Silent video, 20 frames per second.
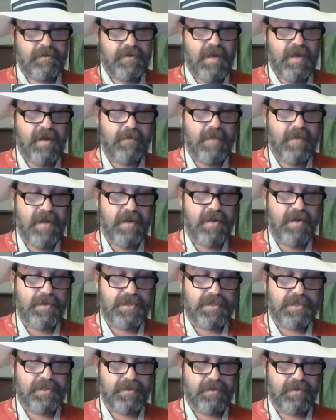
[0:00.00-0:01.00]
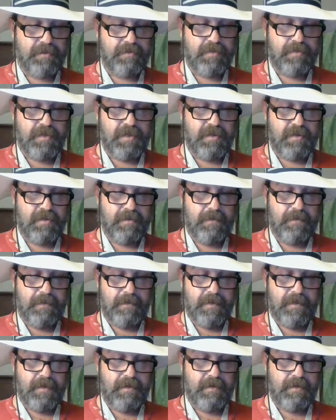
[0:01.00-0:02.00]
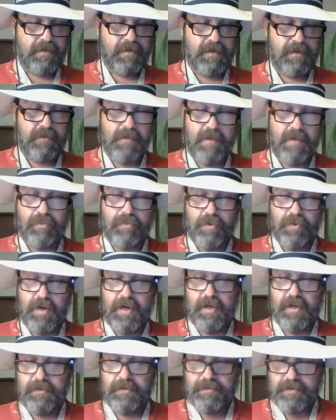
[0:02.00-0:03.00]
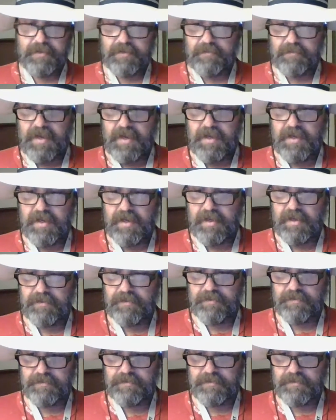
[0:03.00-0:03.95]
A lot of my notes are in my brain, in my head.